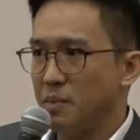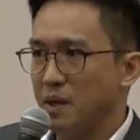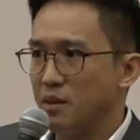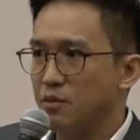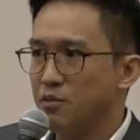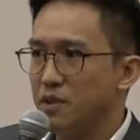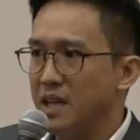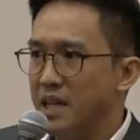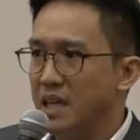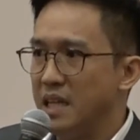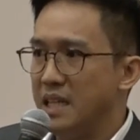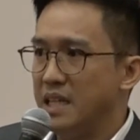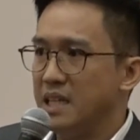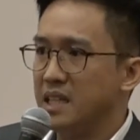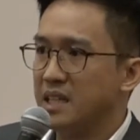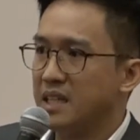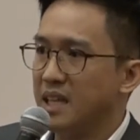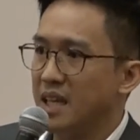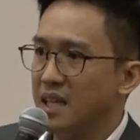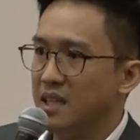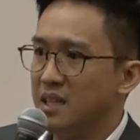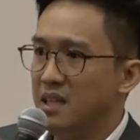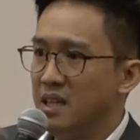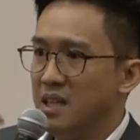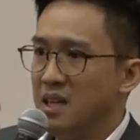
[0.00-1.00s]
But really,
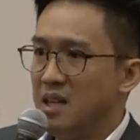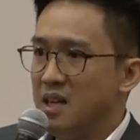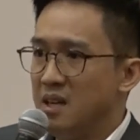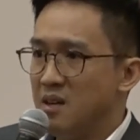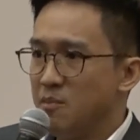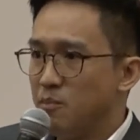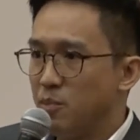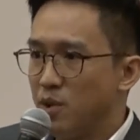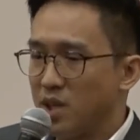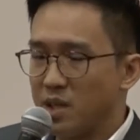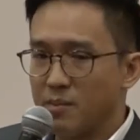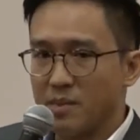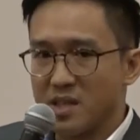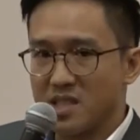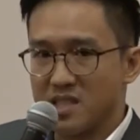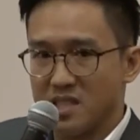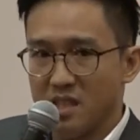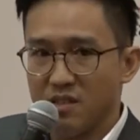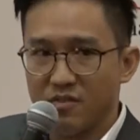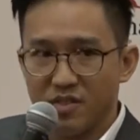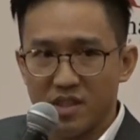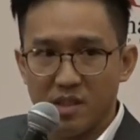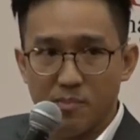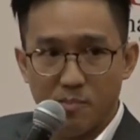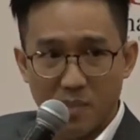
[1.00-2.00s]
again, putting
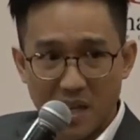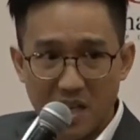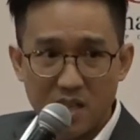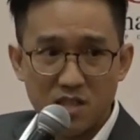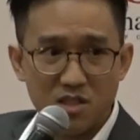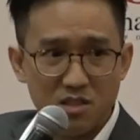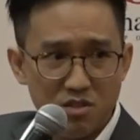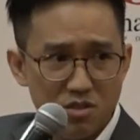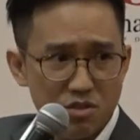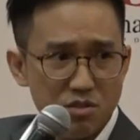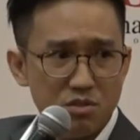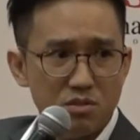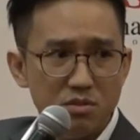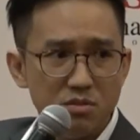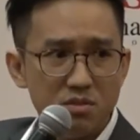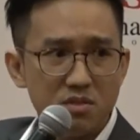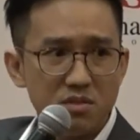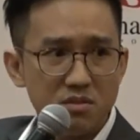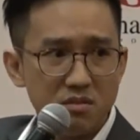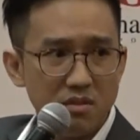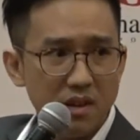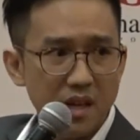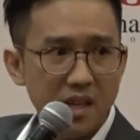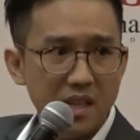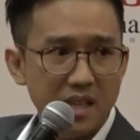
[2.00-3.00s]
myself in the patient's
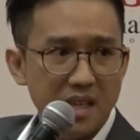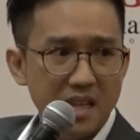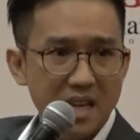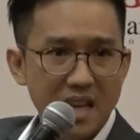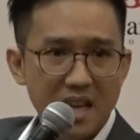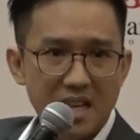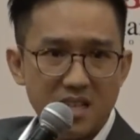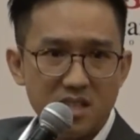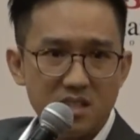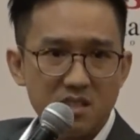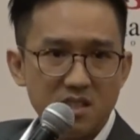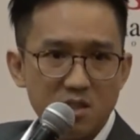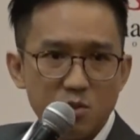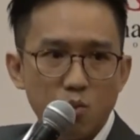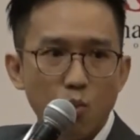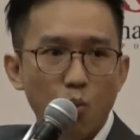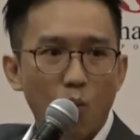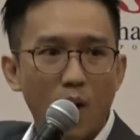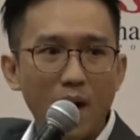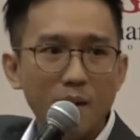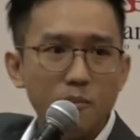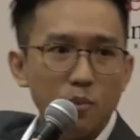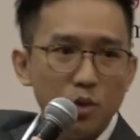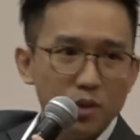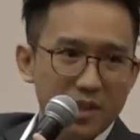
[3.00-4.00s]
shoes, right, it's just
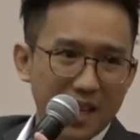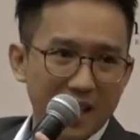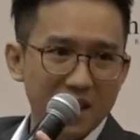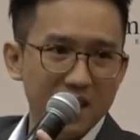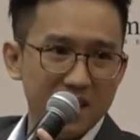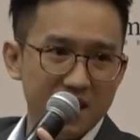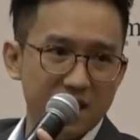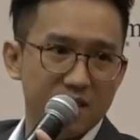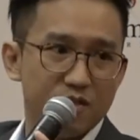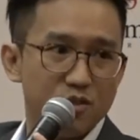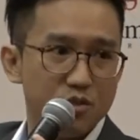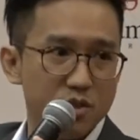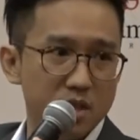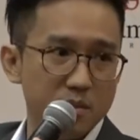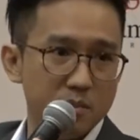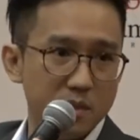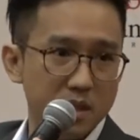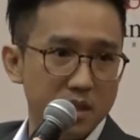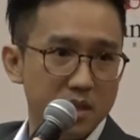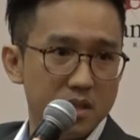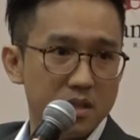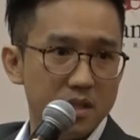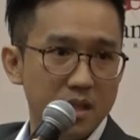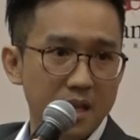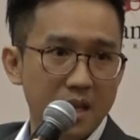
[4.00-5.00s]
one modality of
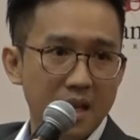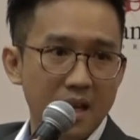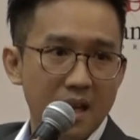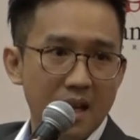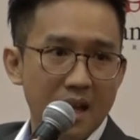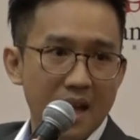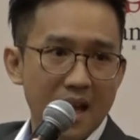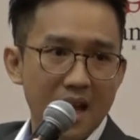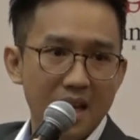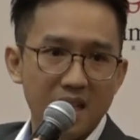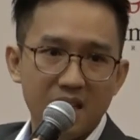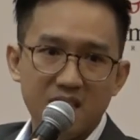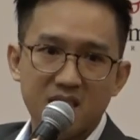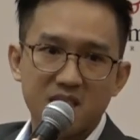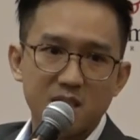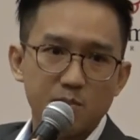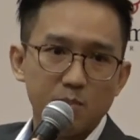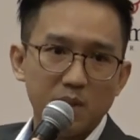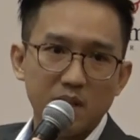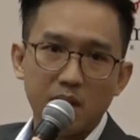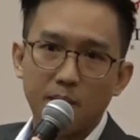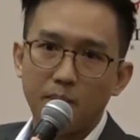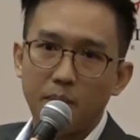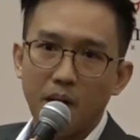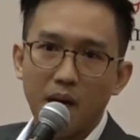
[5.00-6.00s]
treatment. And this has
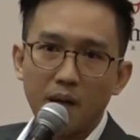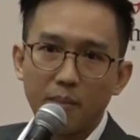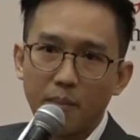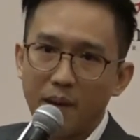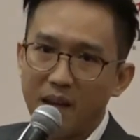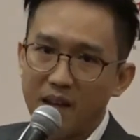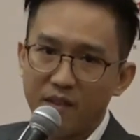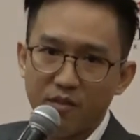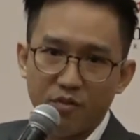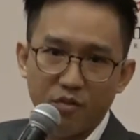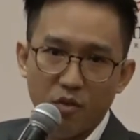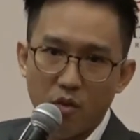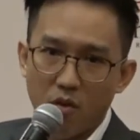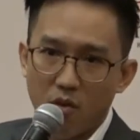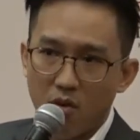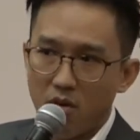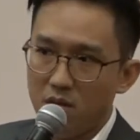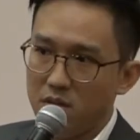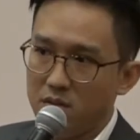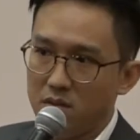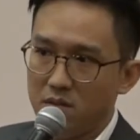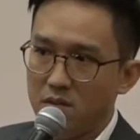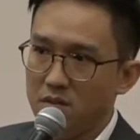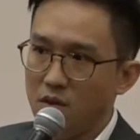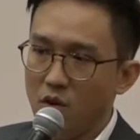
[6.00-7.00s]
been a bugbear
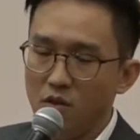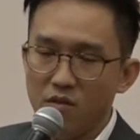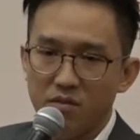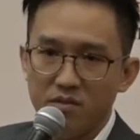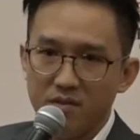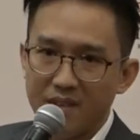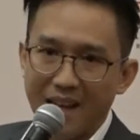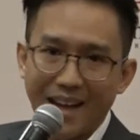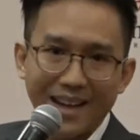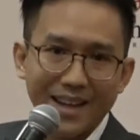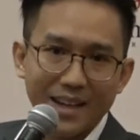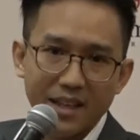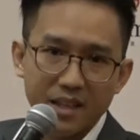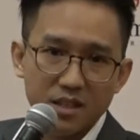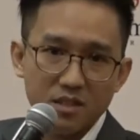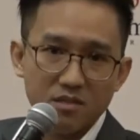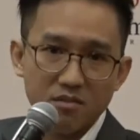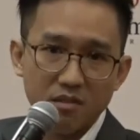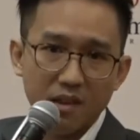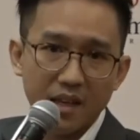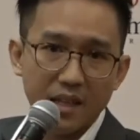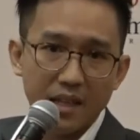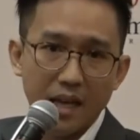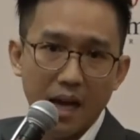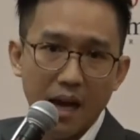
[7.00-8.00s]
for decades,
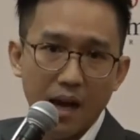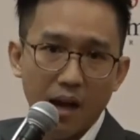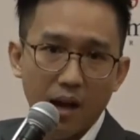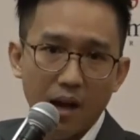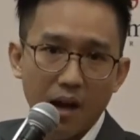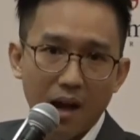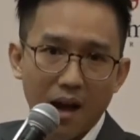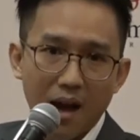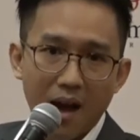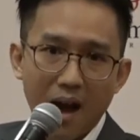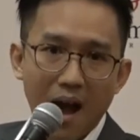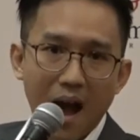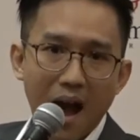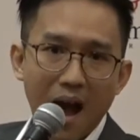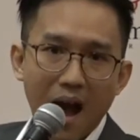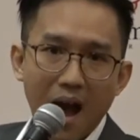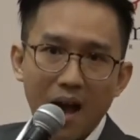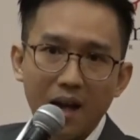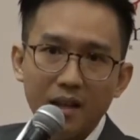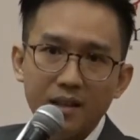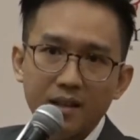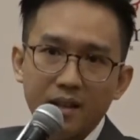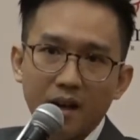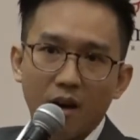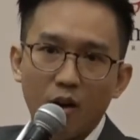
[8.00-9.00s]
right?
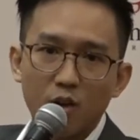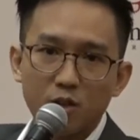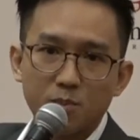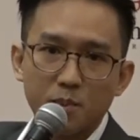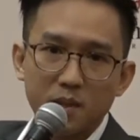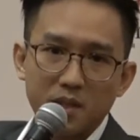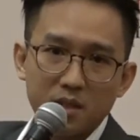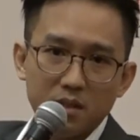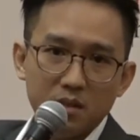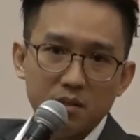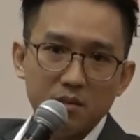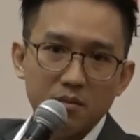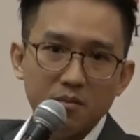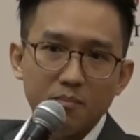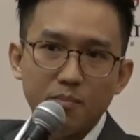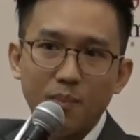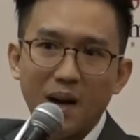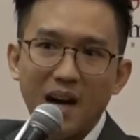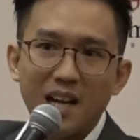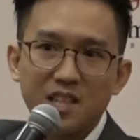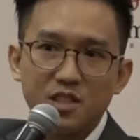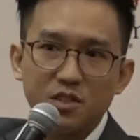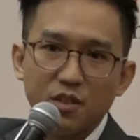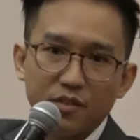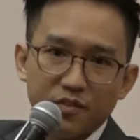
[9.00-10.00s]
The hospital,
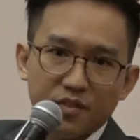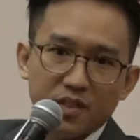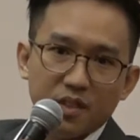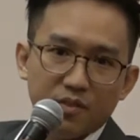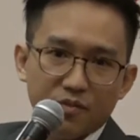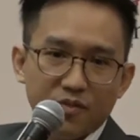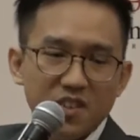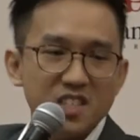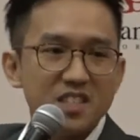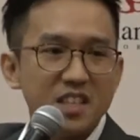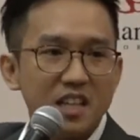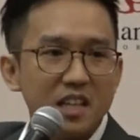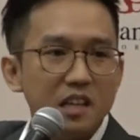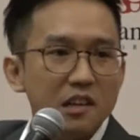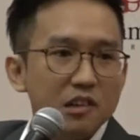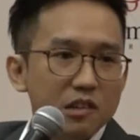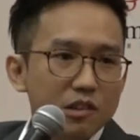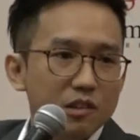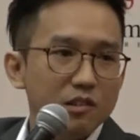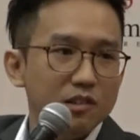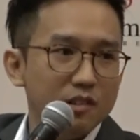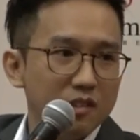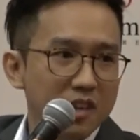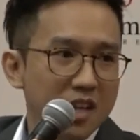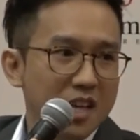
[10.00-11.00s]
parts of the
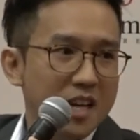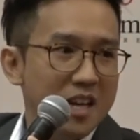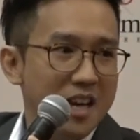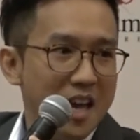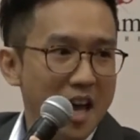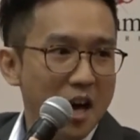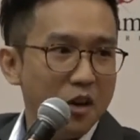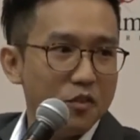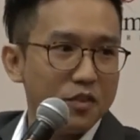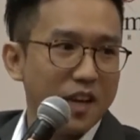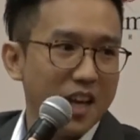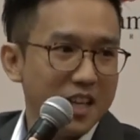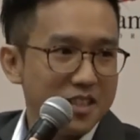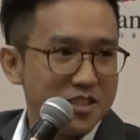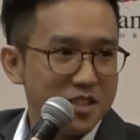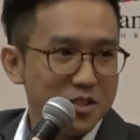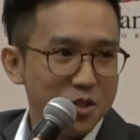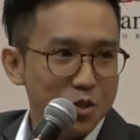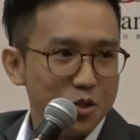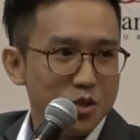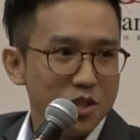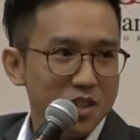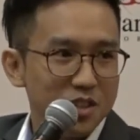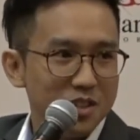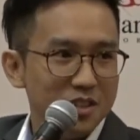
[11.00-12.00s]
physical healthcare
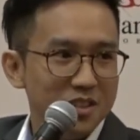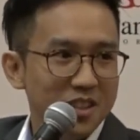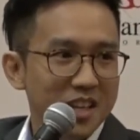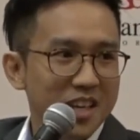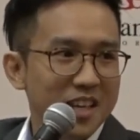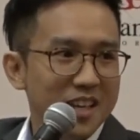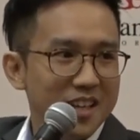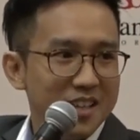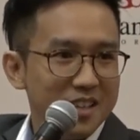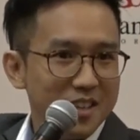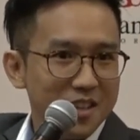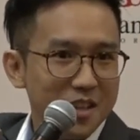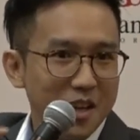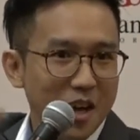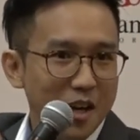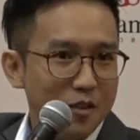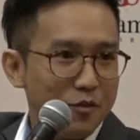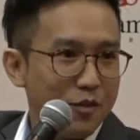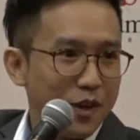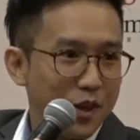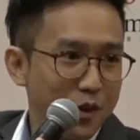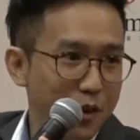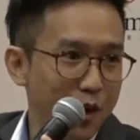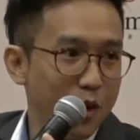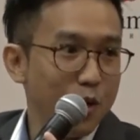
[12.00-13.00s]
institution can't
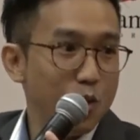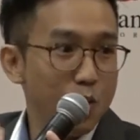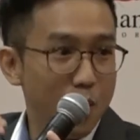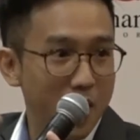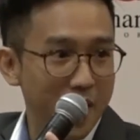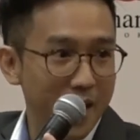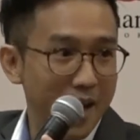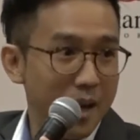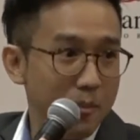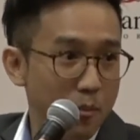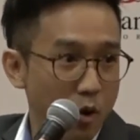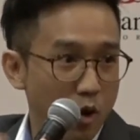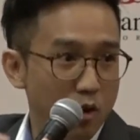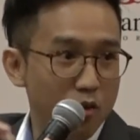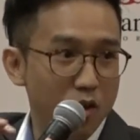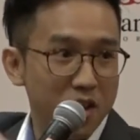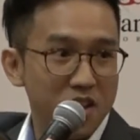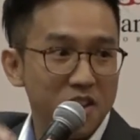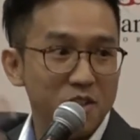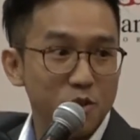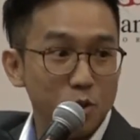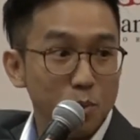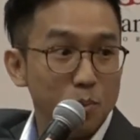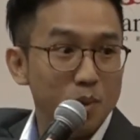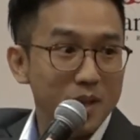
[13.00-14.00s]
figure out who I am, or
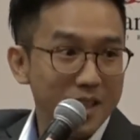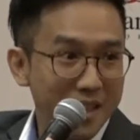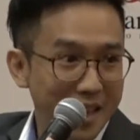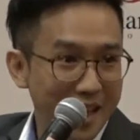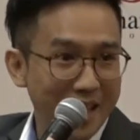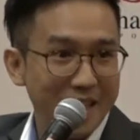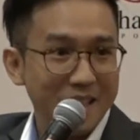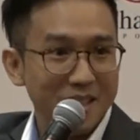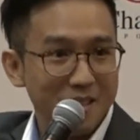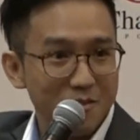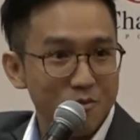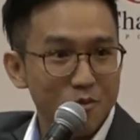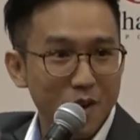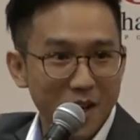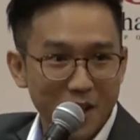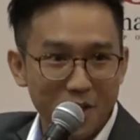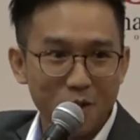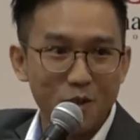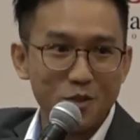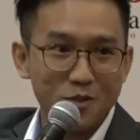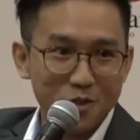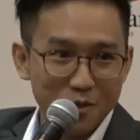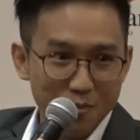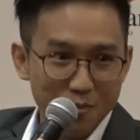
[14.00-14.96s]
rather duplicate records